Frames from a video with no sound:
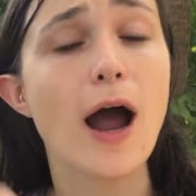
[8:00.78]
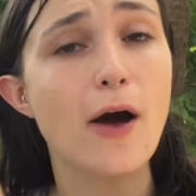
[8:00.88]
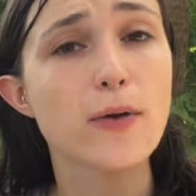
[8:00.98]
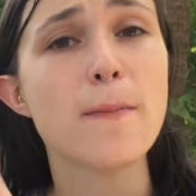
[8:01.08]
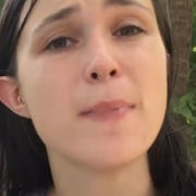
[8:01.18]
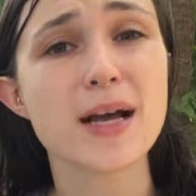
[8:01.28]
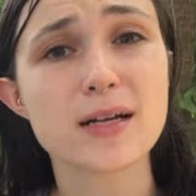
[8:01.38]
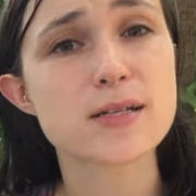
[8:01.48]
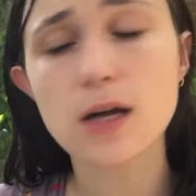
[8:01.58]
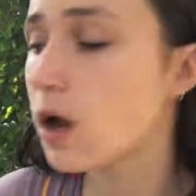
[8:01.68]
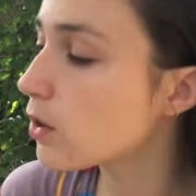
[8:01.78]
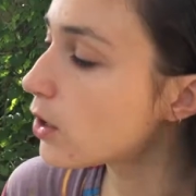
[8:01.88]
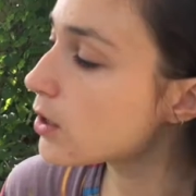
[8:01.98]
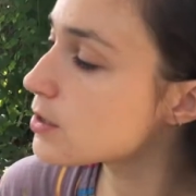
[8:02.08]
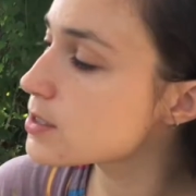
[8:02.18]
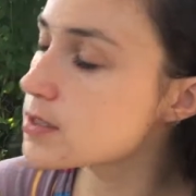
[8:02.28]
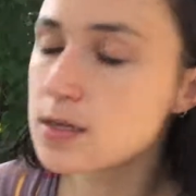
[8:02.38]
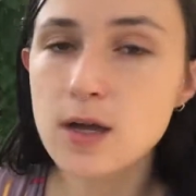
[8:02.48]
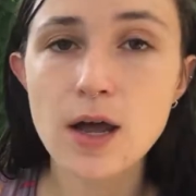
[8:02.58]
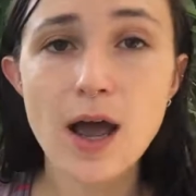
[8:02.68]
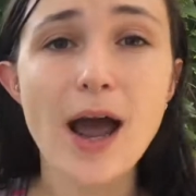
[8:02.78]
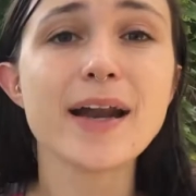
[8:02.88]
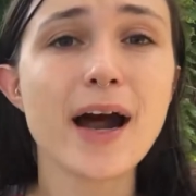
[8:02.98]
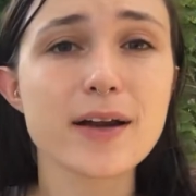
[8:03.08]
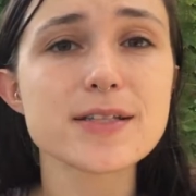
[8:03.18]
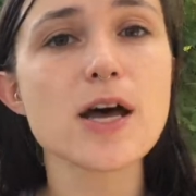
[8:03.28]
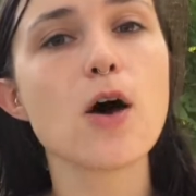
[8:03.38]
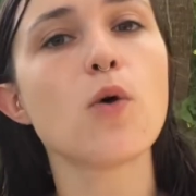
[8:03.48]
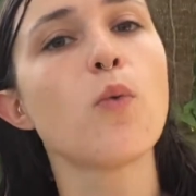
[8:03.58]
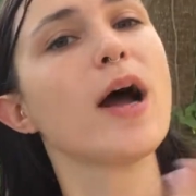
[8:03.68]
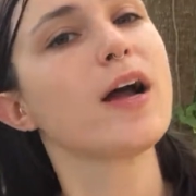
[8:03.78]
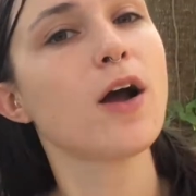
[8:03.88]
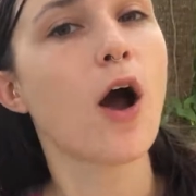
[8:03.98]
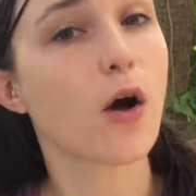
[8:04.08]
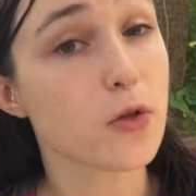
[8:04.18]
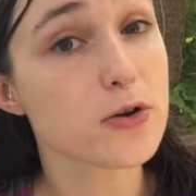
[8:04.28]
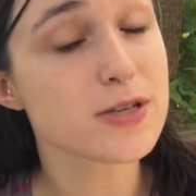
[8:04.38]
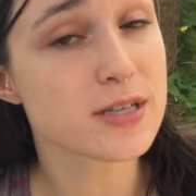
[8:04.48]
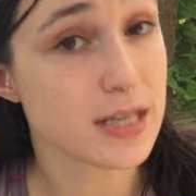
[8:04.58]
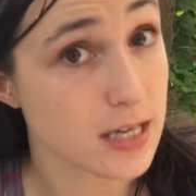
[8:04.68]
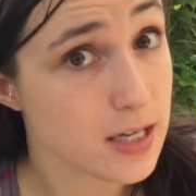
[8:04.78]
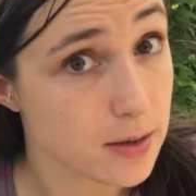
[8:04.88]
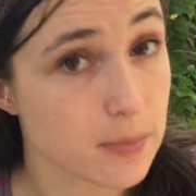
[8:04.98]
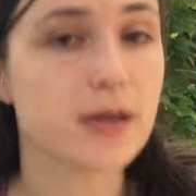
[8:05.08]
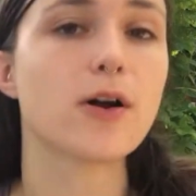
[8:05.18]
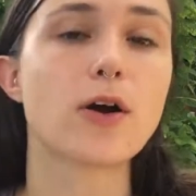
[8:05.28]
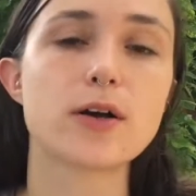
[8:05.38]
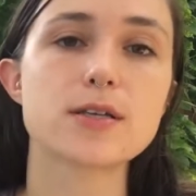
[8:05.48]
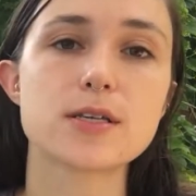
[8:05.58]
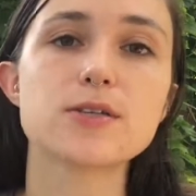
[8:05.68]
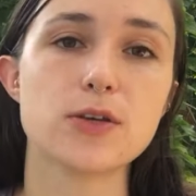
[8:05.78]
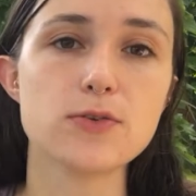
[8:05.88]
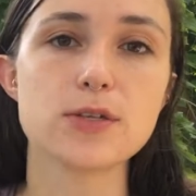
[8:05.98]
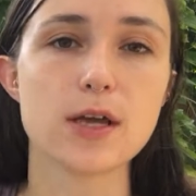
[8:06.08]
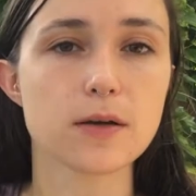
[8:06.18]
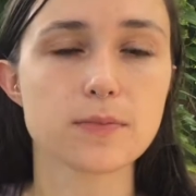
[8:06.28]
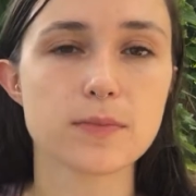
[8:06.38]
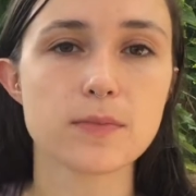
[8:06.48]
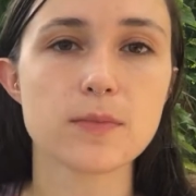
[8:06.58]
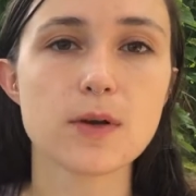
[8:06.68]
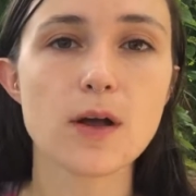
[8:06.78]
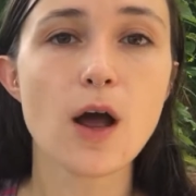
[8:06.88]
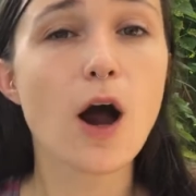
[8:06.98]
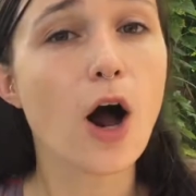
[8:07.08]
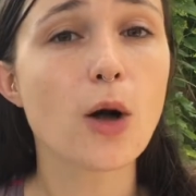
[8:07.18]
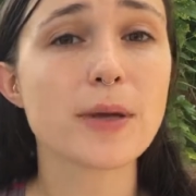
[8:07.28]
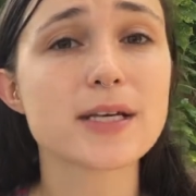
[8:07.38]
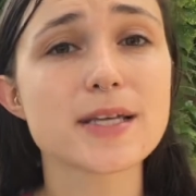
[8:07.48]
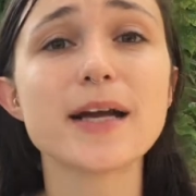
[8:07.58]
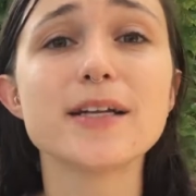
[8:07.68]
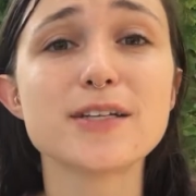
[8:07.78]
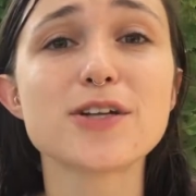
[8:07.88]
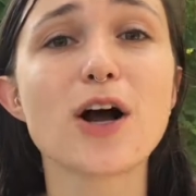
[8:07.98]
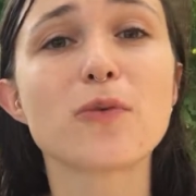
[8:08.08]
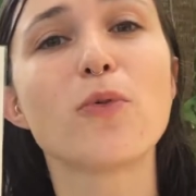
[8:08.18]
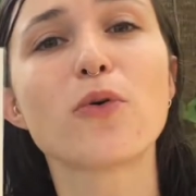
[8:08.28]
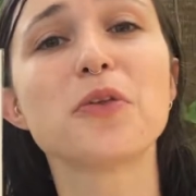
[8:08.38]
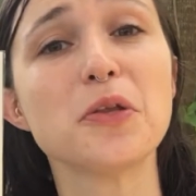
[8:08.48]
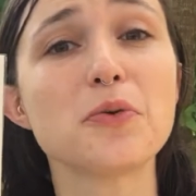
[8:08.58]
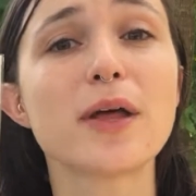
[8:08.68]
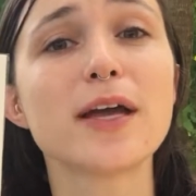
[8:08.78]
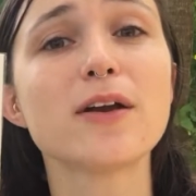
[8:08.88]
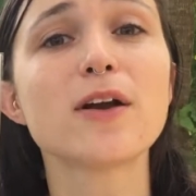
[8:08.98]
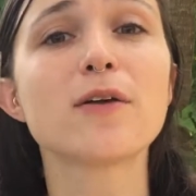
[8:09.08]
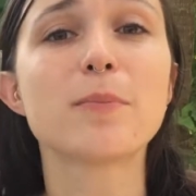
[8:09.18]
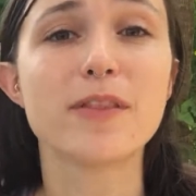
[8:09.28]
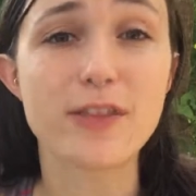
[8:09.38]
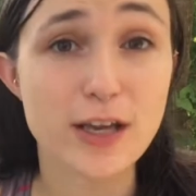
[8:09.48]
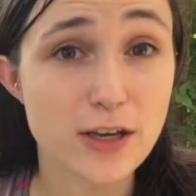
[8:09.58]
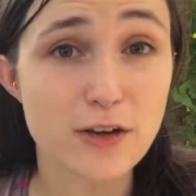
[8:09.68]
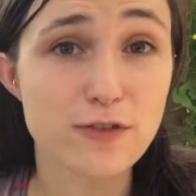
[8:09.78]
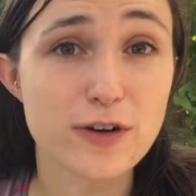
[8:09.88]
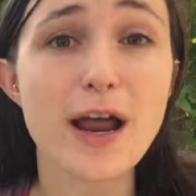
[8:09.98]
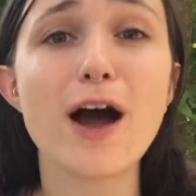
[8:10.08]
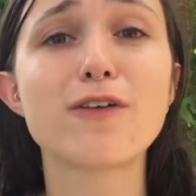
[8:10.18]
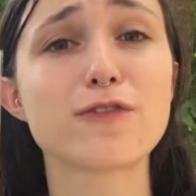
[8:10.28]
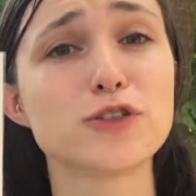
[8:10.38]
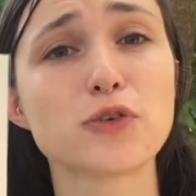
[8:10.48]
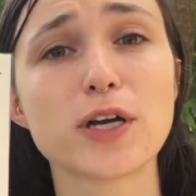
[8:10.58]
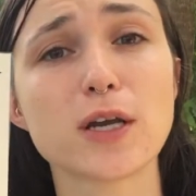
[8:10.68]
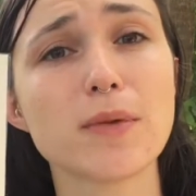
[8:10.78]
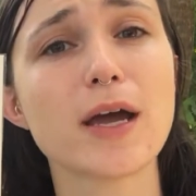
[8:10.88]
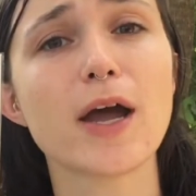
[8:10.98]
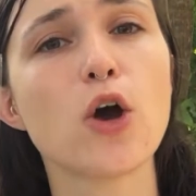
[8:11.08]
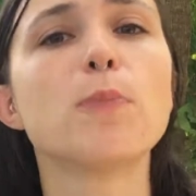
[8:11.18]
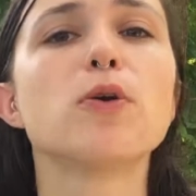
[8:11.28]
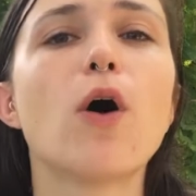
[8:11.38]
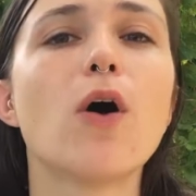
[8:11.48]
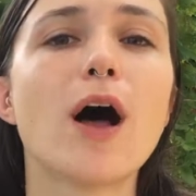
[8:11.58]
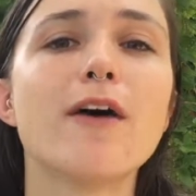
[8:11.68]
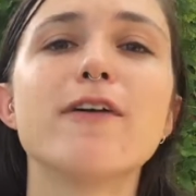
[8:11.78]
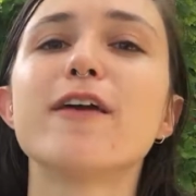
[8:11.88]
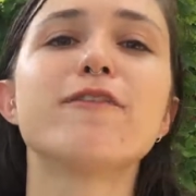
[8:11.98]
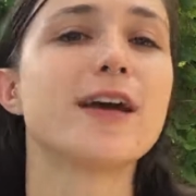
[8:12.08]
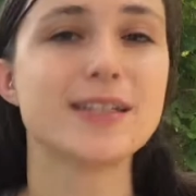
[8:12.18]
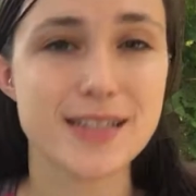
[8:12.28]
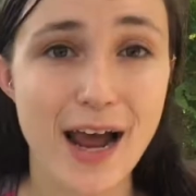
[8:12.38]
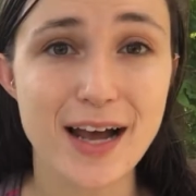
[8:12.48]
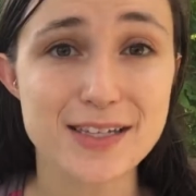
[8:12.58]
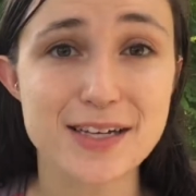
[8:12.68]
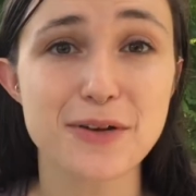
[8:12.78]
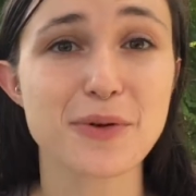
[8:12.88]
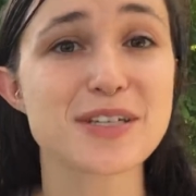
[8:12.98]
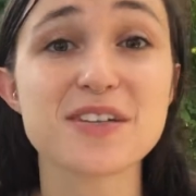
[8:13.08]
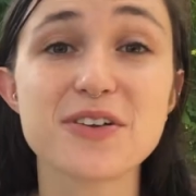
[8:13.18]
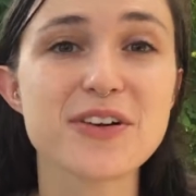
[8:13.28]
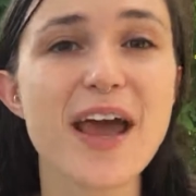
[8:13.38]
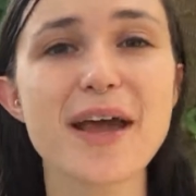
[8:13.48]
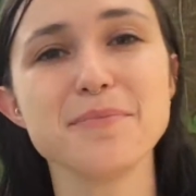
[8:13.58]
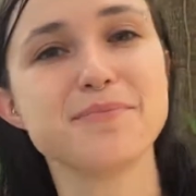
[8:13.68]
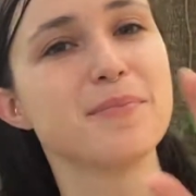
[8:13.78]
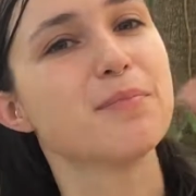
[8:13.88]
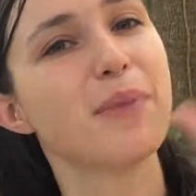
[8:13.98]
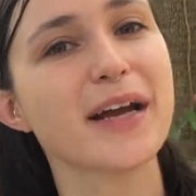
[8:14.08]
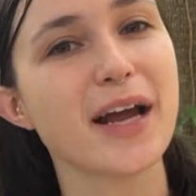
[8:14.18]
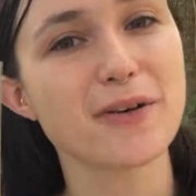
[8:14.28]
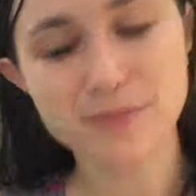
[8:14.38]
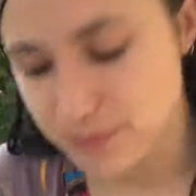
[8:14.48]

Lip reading: how to mix colors, and how to tell what color scheme an artist is using. I'll be excited to talk more with you later, but thank you for now for joining me. I hope you all have a fantastic rest of your day. Bye now.